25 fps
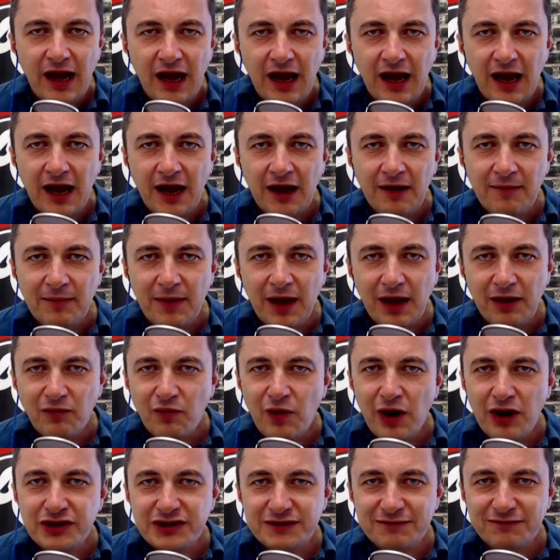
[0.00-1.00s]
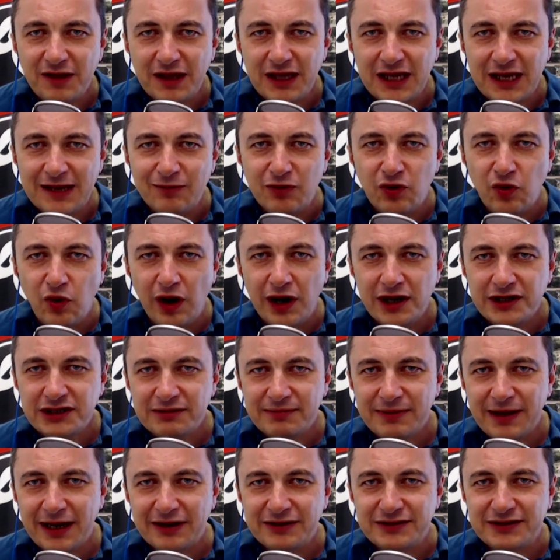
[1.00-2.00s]
Um, and whereas if they keep quiet
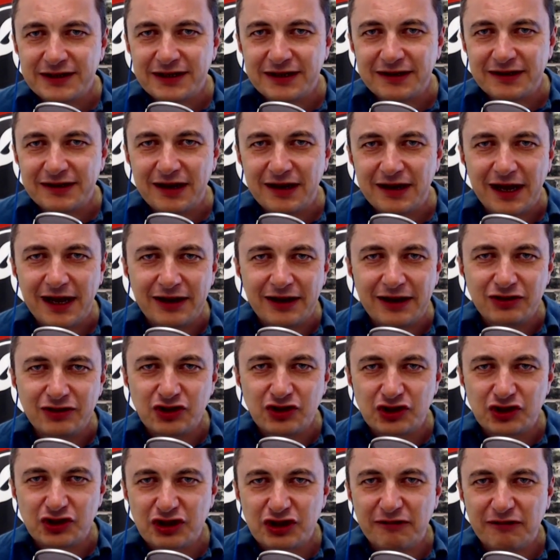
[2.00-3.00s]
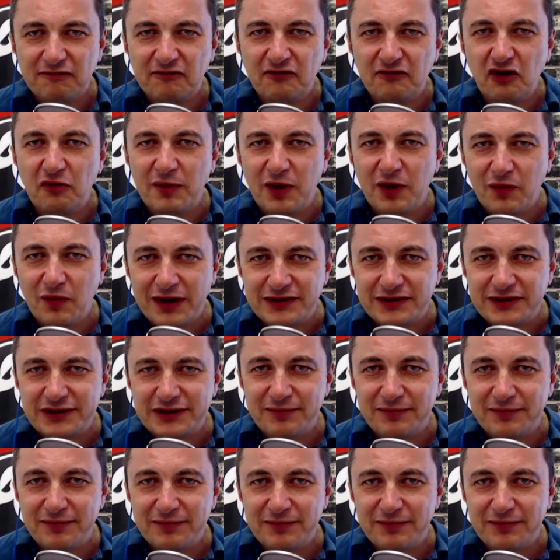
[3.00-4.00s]
about it and just confirm it when
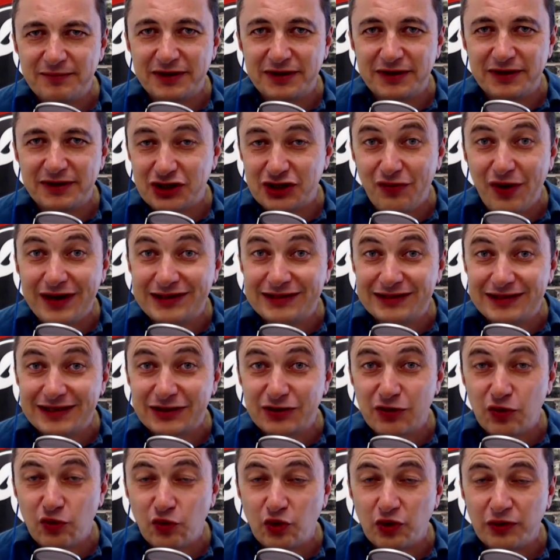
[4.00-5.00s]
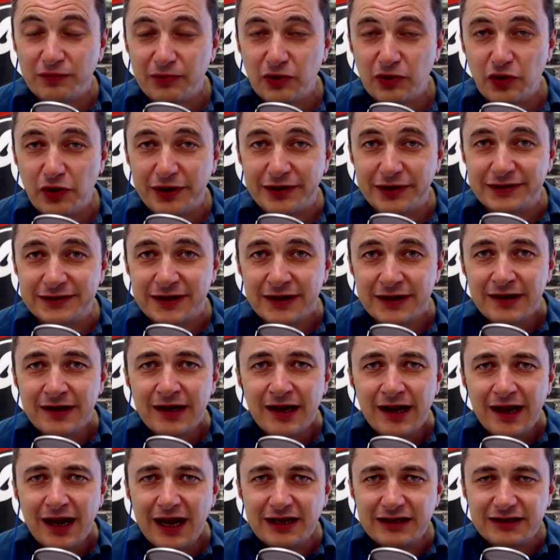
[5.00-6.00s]
somebody actually raises these awkward points,
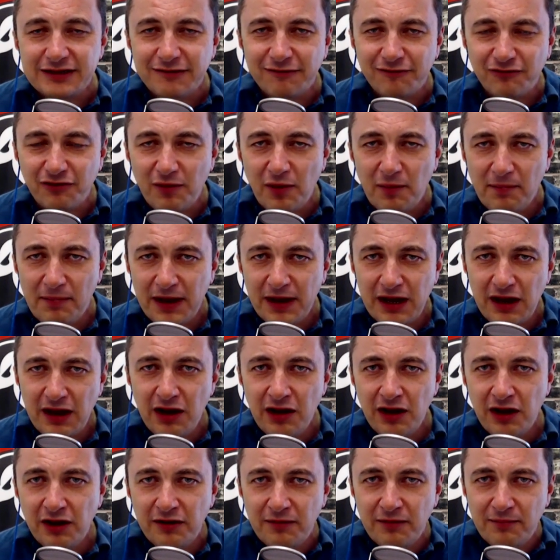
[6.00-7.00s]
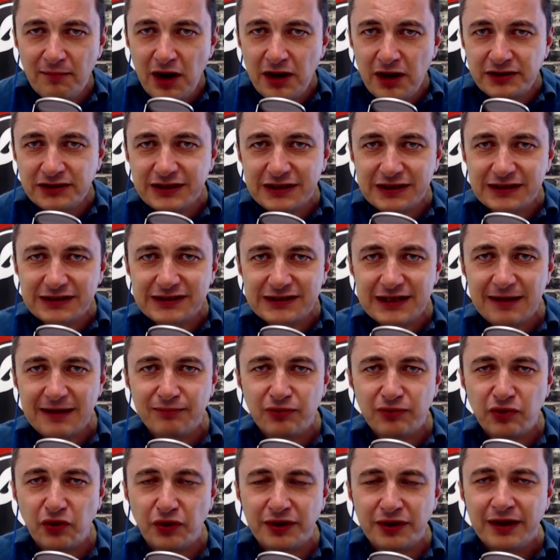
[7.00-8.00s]
it's from a P R and marketing
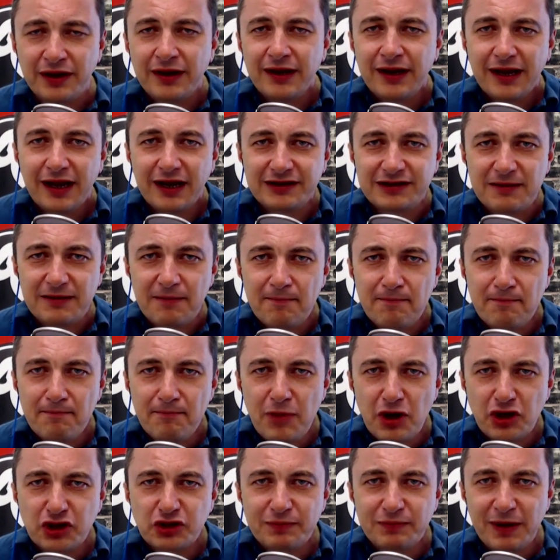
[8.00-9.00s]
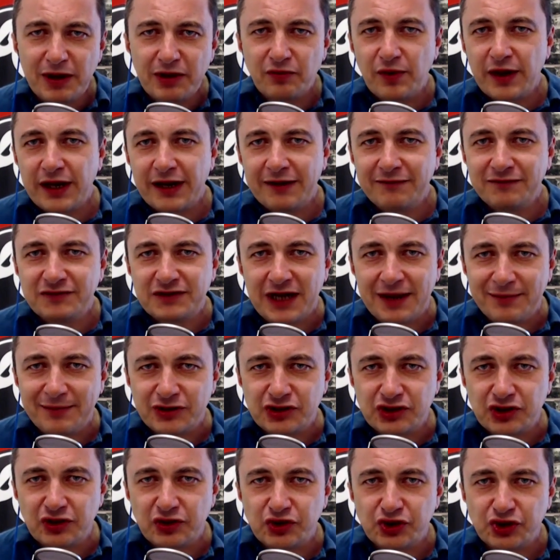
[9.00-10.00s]
standpoint, it's a much better way of
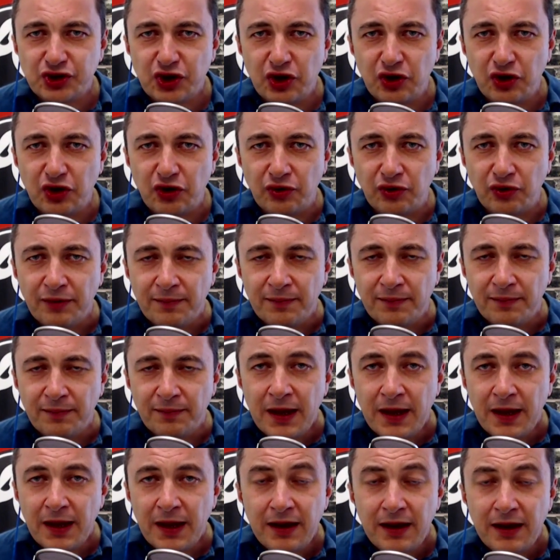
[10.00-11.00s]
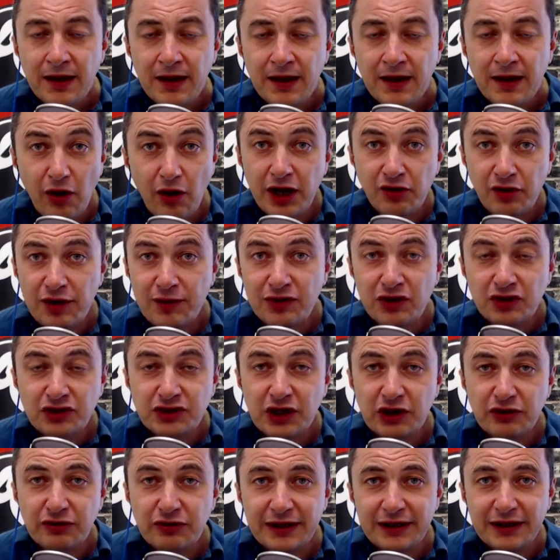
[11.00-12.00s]
damage control. Now, I agree with you
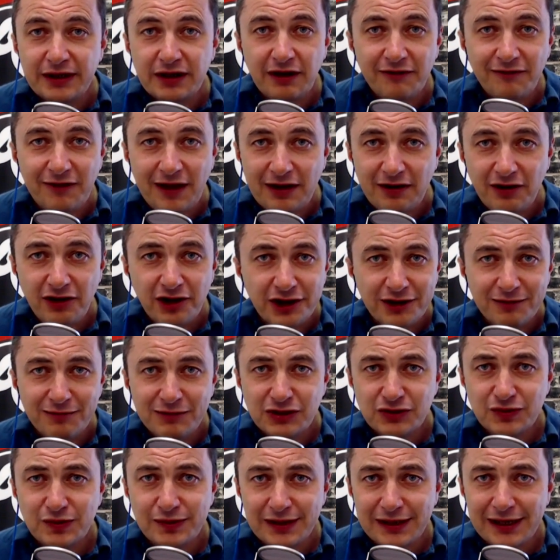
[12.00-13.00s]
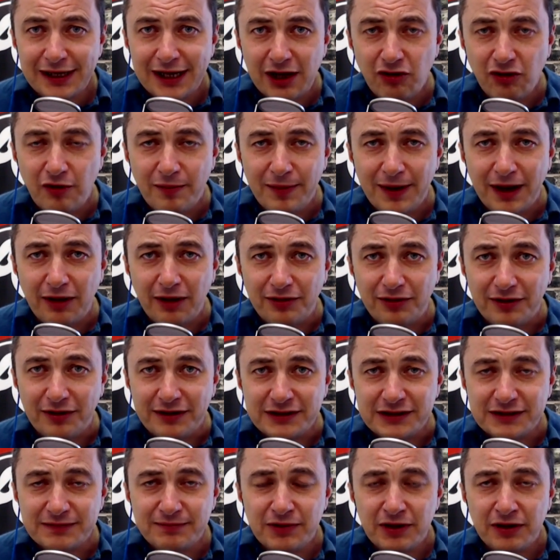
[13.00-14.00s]
totally, and I've had arguments with Leo about
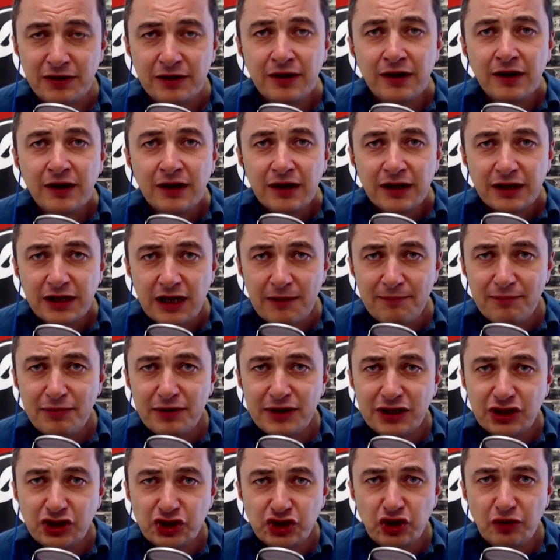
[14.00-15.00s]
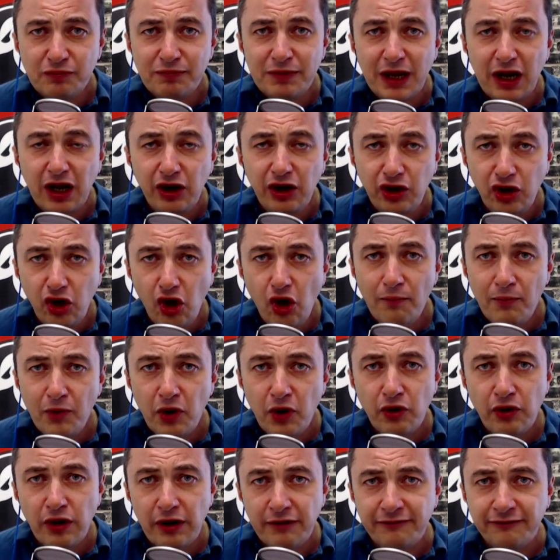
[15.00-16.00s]
this, but companies should be a lot
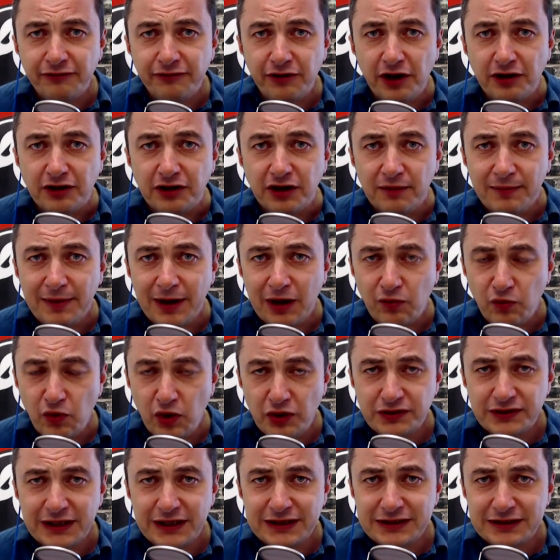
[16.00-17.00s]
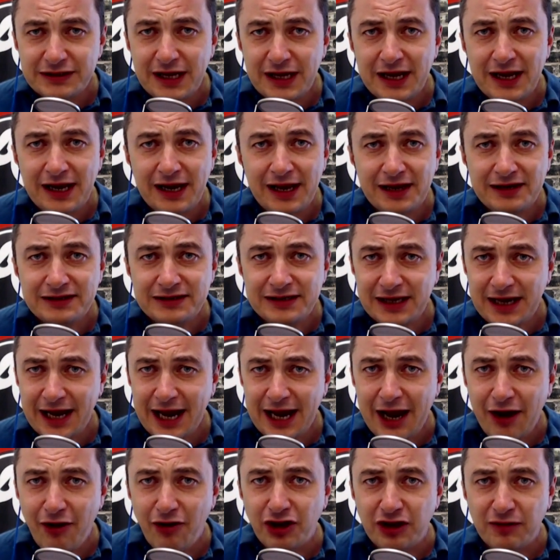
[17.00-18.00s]
more upfront about what data they're collecting and
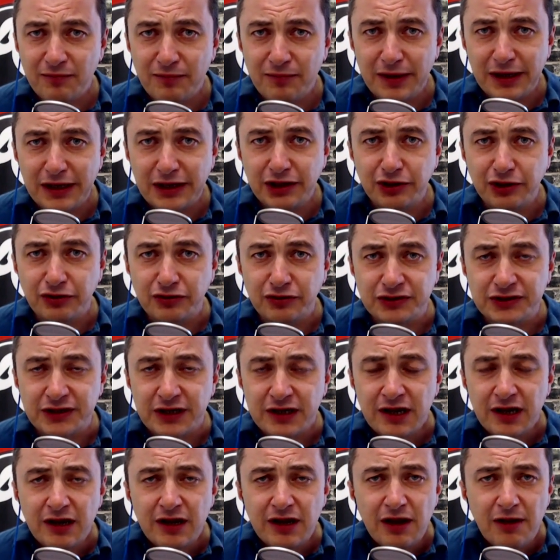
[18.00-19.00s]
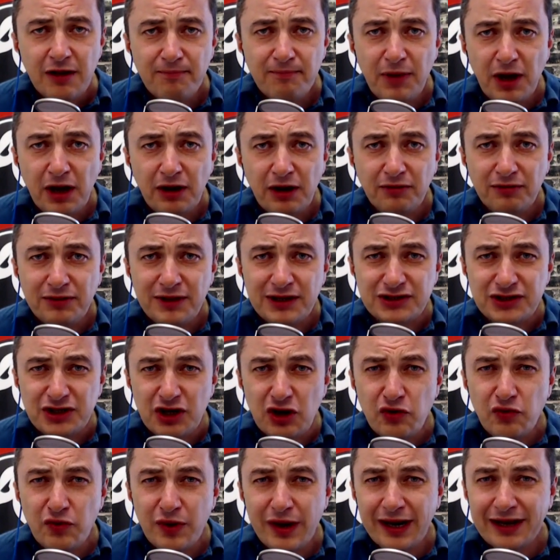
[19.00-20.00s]
how it can be used. But there's
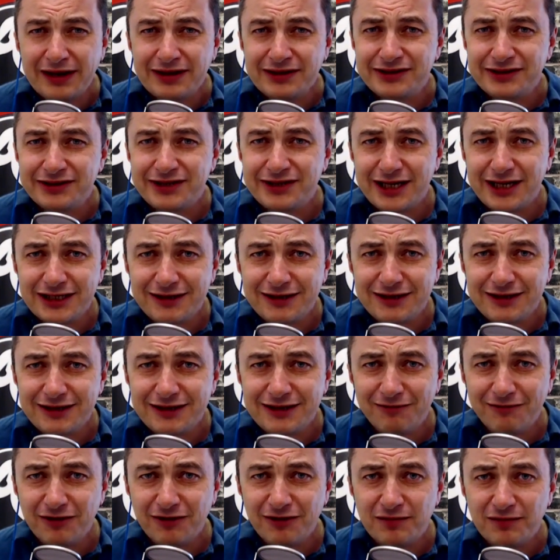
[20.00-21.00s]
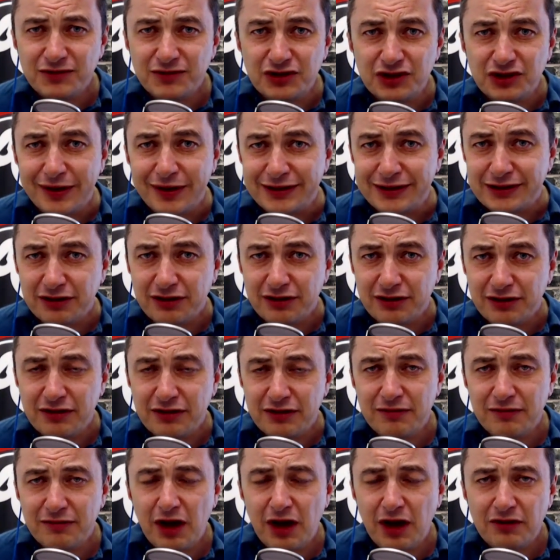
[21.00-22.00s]
no real incentive for them to do it other than,
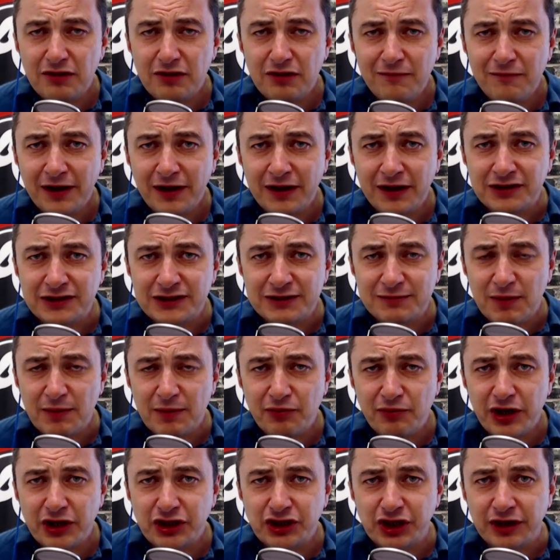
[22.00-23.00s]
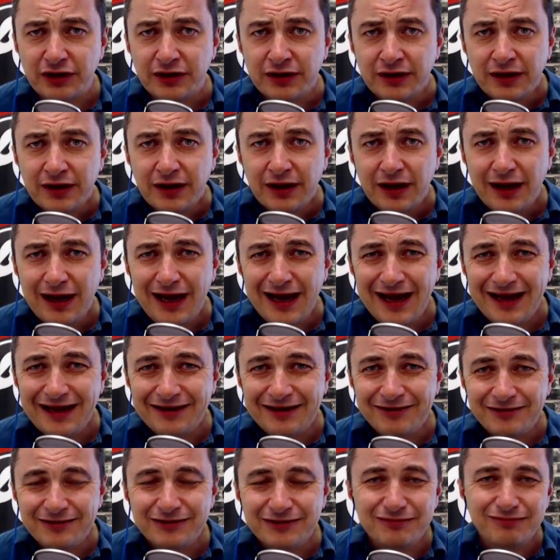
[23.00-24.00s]
other than by customer pressure.
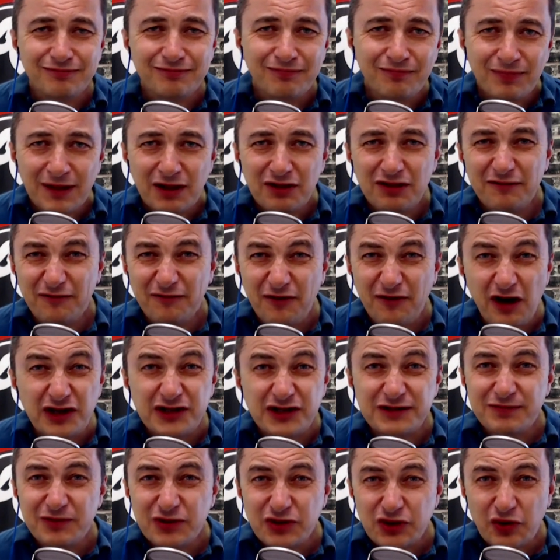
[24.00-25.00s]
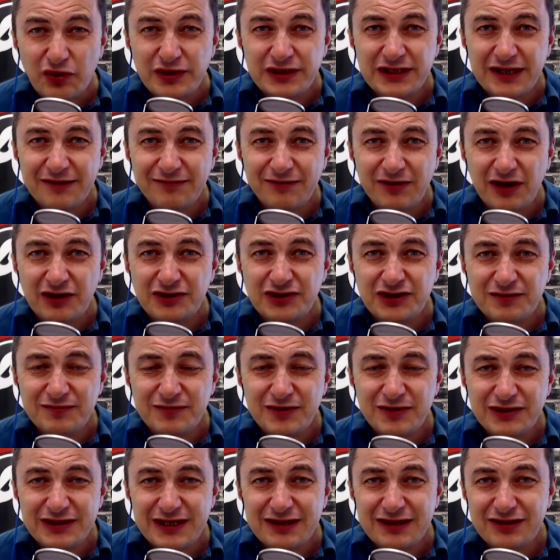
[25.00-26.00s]
And the vast majority of
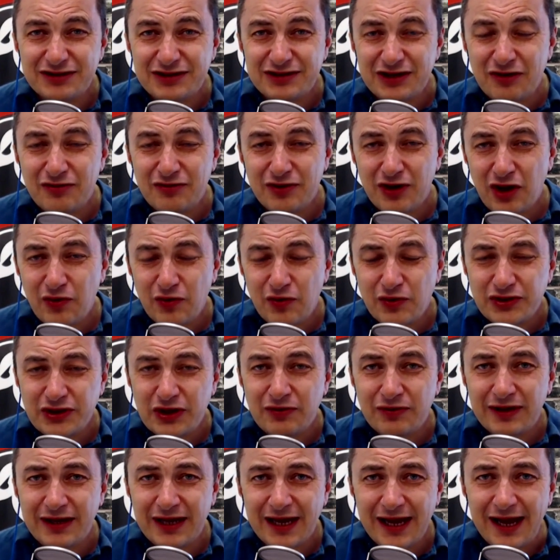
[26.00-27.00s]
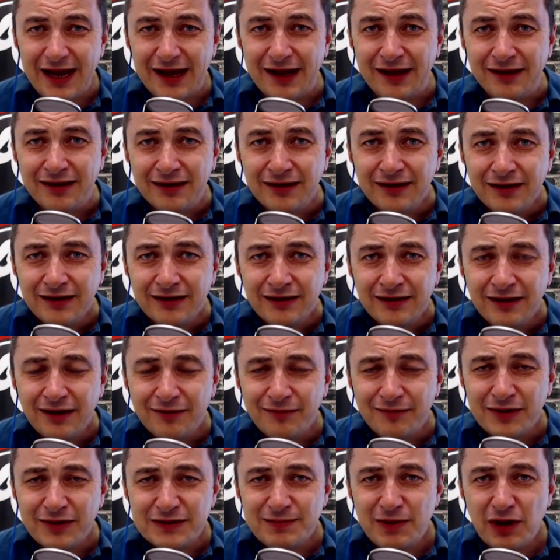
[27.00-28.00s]
customers either don't know or don't care.
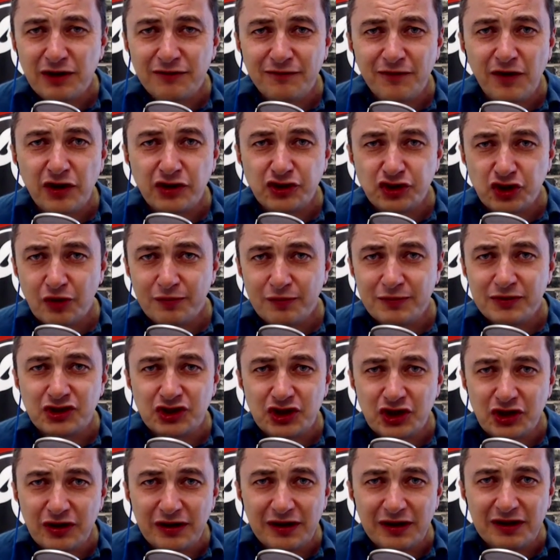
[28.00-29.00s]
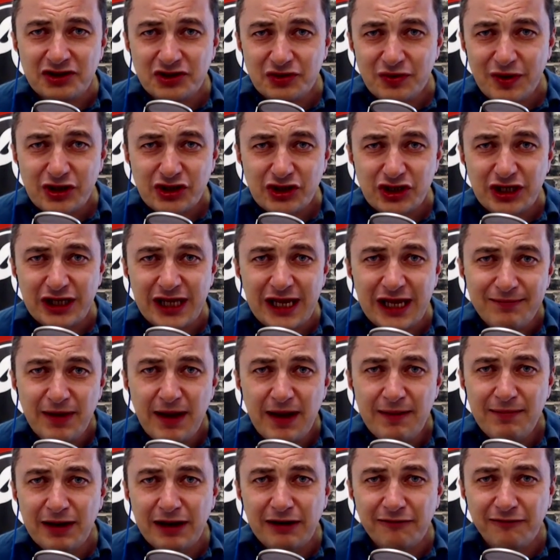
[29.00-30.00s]
I mean, it's part of our job as journalists to actually keep
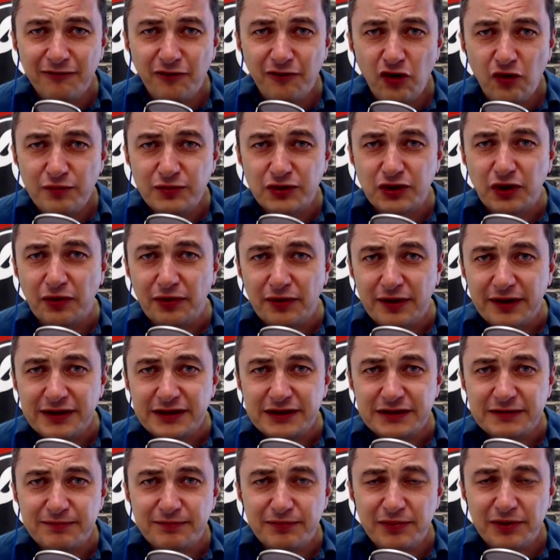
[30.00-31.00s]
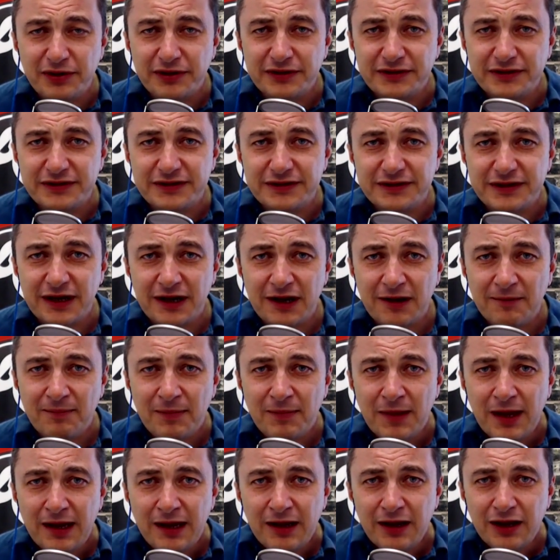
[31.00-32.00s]
people informed on this. But, um,